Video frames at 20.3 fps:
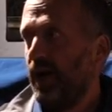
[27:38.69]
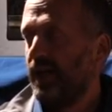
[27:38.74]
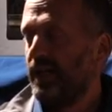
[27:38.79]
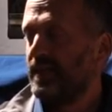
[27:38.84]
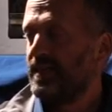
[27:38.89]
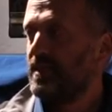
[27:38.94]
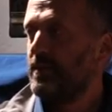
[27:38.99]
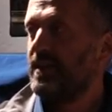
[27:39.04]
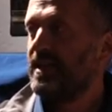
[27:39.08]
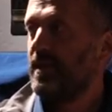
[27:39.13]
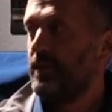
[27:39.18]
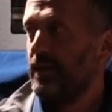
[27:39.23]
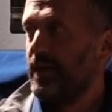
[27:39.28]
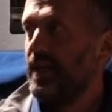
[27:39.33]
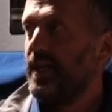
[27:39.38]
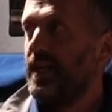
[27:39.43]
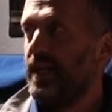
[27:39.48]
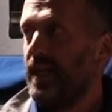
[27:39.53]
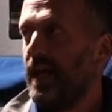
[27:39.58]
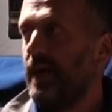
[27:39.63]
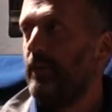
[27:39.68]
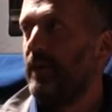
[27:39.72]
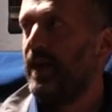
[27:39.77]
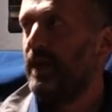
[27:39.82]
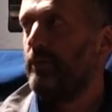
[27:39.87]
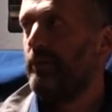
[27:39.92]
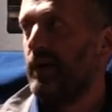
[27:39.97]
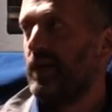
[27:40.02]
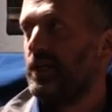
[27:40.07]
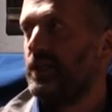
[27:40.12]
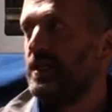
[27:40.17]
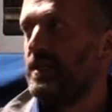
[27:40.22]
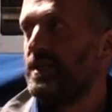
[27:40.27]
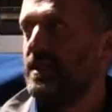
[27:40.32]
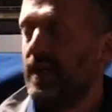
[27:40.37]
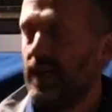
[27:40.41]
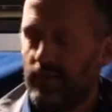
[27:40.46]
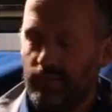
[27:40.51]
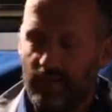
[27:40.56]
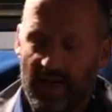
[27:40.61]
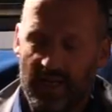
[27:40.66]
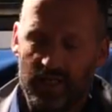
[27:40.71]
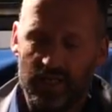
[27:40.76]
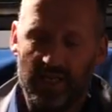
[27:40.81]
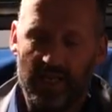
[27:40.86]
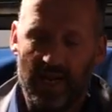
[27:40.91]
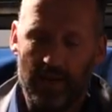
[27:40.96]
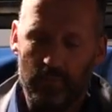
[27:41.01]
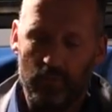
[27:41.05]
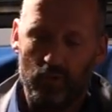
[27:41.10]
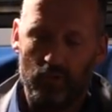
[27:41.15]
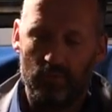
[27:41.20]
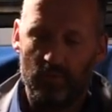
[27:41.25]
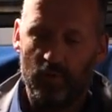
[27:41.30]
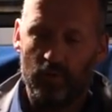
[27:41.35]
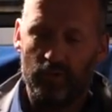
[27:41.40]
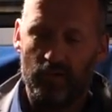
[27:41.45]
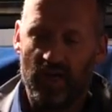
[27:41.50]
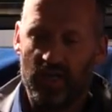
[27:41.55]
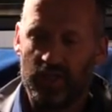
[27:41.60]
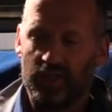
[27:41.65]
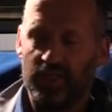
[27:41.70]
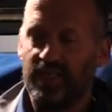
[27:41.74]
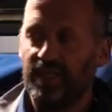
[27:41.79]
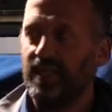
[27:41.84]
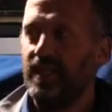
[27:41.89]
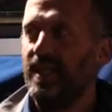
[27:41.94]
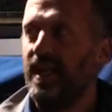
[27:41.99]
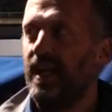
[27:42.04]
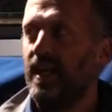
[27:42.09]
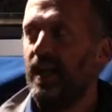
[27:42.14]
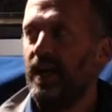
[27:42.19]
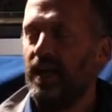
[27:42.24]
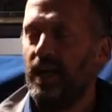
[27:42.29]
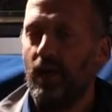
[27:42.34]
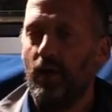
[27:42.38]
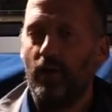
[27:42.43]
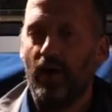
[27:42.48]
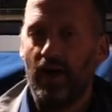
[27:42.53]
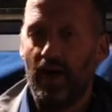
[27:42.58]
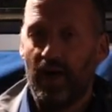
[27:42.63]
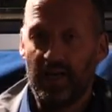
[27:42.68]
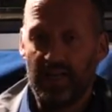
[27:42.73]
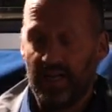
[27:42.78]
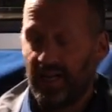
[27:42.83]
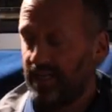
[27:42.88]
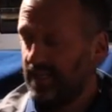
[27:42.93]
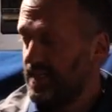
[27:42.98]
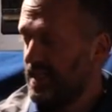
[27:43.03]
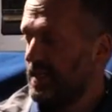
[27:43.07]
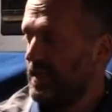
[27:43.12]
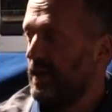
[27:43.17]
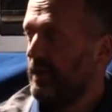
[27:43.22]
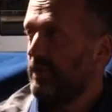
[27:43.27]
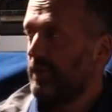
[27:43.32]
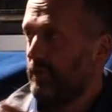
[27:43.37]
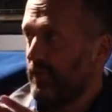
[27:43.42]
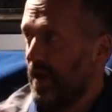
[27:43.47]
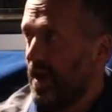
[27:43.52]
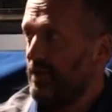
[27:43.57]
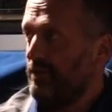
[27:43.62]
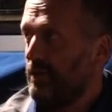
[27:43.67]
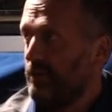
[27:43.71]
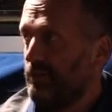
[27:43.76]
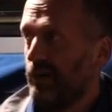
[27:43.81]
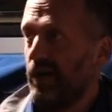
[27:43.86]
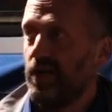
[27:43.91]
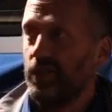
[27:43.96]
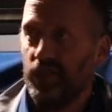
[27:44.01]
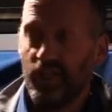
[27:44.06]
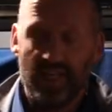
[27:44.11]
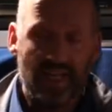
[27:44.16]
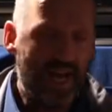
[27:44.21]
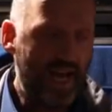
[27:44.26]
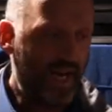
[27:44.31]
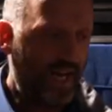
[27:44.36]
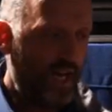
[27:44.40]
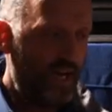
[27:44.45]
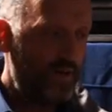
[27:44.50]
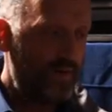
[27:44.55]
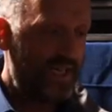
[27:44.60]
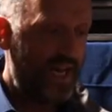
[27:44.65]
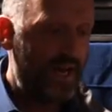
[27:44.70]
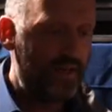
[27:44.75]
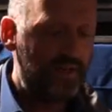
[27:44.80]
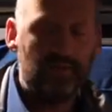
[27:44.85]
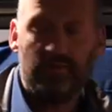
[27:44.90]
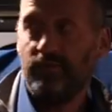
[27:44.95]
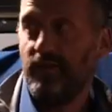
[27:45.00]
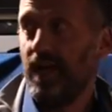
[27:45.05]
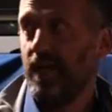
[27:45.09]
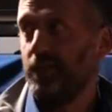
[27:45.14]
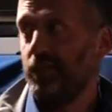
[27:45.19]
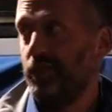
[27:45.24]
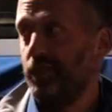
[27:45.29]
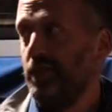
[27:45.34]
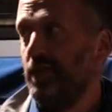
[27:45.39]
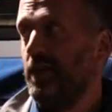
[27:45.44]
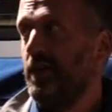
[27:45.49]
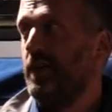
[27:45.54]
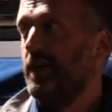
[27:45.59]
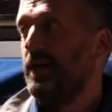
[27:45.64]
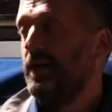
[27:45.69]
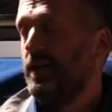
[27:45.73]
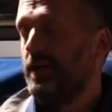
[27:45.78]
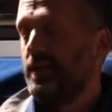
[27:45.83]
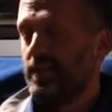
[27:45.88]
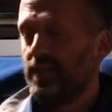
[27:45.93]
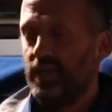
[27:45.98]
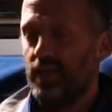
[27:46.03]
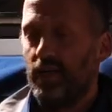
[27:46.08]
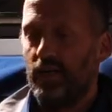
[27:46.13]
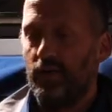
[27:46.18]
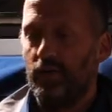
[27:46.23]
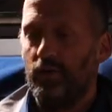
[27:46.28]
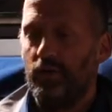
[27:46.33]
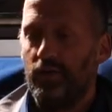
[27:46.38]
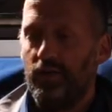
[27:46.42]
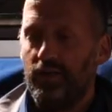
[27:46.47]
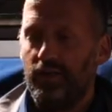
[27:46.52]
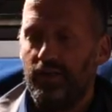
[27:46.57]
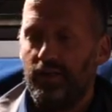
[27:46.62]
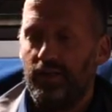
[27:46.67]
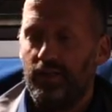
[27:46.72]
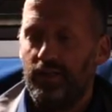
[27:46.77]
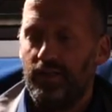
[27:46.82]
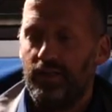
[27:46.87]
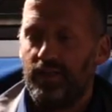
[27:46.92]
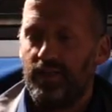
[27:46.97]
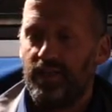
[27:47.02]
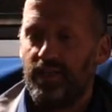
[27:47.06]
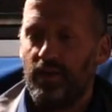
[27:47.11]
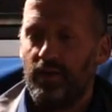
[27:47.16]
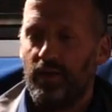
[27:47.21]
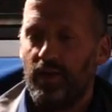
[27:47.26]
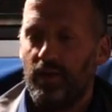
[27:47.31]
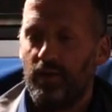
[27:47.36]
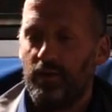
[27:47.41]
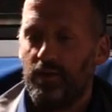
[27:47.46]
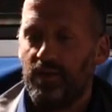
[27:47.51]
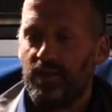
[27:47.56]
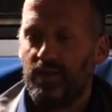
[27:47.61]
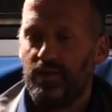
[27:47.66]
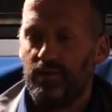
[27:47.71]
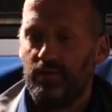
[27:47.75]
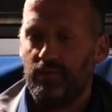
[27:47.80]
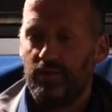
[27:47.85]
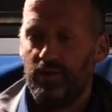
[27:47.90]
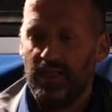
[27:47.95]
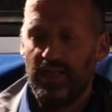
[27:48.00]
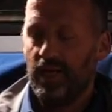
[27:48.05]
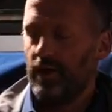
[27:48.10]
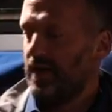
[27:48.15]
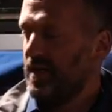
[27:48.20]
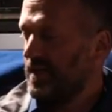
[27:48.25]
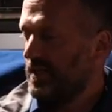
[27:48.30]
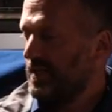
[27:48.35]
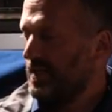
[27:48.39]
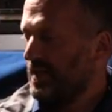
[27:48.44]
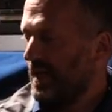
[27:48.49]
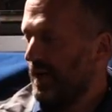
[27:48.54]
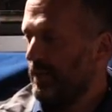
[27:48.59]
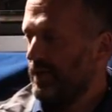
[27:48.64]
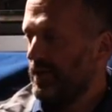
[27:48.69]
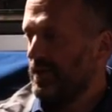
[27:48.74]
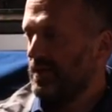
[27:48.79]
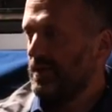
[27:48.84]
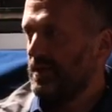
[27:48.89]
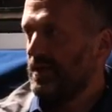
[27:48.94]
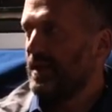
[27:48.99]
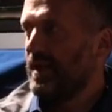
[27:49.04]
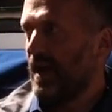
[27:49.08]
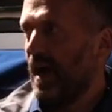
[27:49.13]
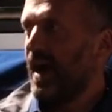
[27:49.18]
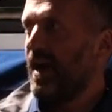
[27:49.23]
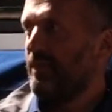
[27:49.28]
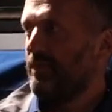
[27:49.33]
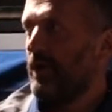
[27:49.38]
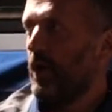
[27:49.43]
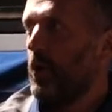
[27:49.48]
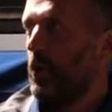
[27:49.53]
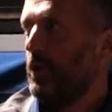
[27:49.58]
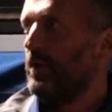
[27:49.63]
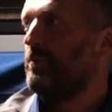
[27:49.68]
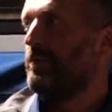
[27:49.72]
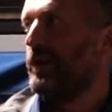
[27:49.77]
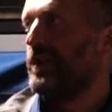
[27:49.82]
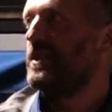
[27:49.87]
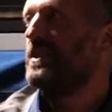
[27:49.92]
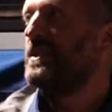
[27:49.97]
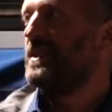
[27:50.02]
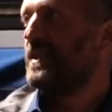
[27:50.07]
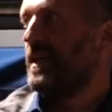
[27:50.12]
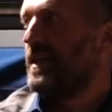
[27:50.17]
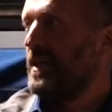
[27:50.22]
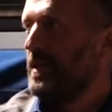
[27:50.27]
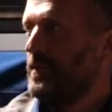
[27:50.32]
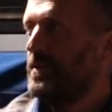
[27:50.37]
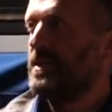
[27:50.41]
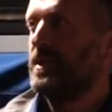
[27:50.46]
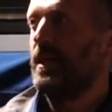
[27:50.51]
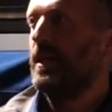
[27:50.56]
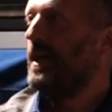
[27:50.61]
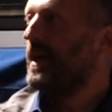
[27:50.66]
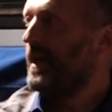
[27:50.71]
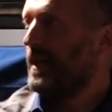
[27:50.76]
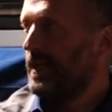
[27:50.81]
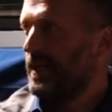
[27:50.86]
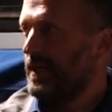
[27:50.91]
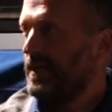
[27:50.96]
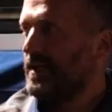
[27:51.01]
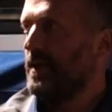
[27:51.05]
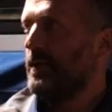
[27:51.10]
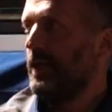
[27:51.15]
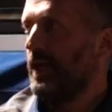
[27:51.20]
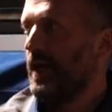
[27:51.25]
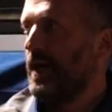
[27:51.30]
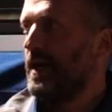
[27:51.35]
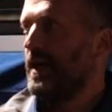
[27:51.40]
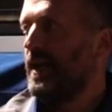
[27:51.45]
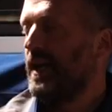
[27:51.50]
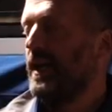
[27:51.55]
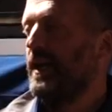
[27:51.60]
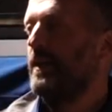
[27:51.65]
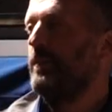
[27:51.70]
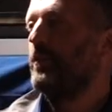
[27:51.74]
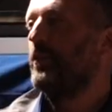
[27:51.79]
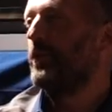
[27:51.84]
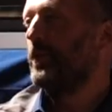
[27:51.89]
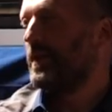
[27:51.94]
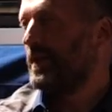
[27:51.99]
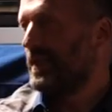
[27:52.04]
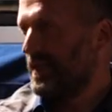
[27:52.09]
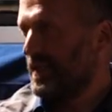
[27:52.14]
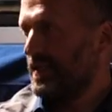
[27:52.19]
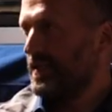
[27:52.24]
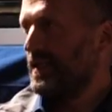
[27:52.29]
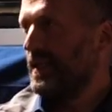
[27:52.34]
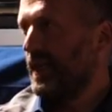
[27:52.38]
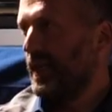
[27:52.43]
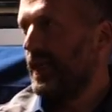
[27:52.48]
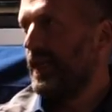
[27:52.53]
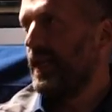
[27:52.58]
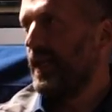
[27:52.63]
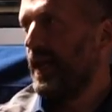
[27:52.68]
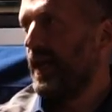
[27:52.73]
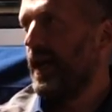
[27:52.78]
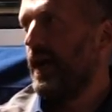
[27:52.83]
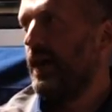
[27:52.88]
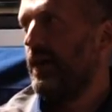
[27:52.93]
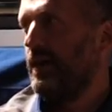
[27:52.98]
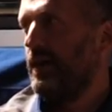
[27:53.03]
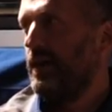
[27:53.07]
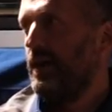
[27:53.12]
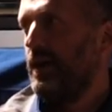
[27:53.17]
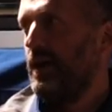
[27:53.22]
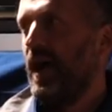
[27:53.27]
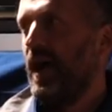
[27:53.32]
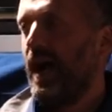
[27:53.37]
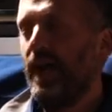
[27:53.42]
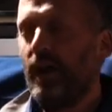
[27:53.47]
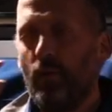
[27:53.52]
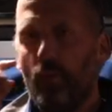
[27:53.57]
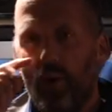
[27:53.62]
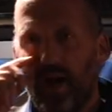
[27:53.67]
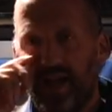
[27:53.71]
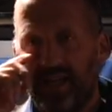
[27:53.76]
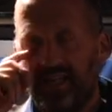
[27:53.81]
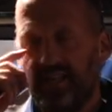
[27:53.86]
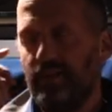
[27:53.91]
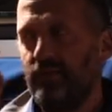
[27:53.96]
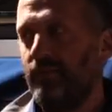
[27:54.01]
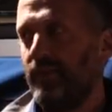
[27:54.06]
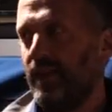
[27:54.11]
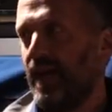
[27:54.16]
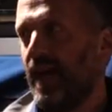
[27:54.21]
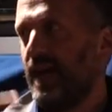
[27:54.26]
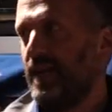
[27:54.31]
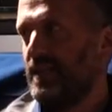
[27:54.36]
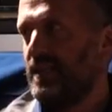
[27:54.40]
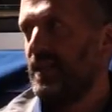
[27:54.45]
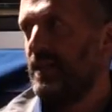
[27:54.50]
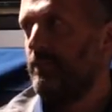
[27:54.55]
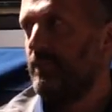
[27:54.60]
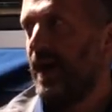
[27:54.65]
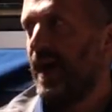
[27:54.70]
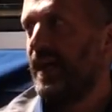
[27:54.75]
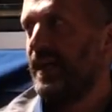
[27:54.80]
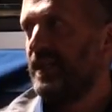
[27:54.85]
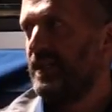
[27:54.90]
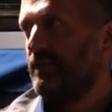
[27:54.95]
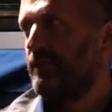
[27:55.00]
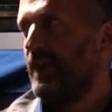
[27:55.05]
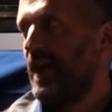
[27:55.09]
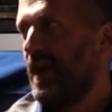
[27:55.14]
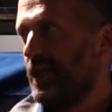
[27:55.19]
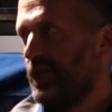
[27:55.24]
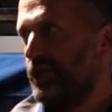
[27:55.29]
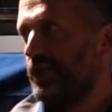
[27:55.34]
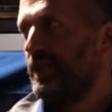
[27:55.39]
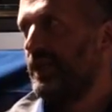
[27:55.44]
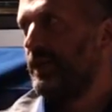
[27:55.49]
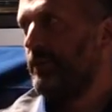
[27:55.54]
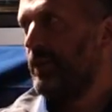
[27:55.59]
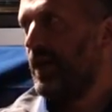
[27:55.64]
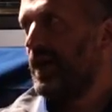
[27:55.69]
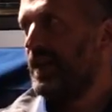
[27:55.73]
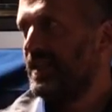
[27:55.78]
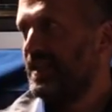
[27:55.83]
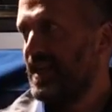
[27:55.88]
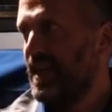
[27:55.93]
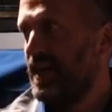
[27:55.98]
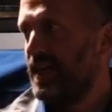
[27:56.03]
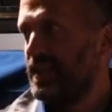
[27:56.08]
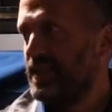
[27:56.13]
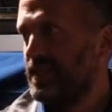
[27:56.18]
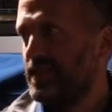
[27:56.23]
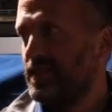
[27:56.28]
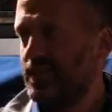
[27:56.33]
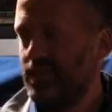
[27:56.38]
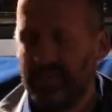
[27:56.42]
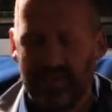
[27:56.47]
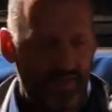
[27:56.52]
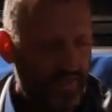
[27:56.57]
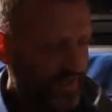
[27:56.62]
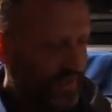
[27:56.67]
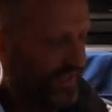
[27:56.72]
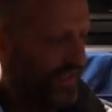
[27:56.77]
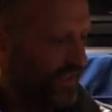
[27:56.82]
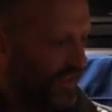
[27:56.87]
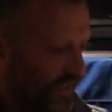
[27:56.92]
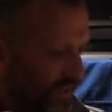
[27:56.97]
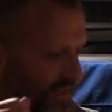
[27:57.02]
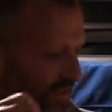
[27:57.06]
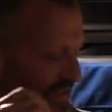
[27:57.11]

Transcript: and so I don't need that many brushes. I gradually get more and more brushes. And then I go, I uh, like I say, you have a favorite brush and that goes out of fashion. So, so those, you know, I just, I'm, I have old brushes that I used to like that I don't like anymore that are still in there. And I'm waiting for that to come back into fashion in my tastes, to,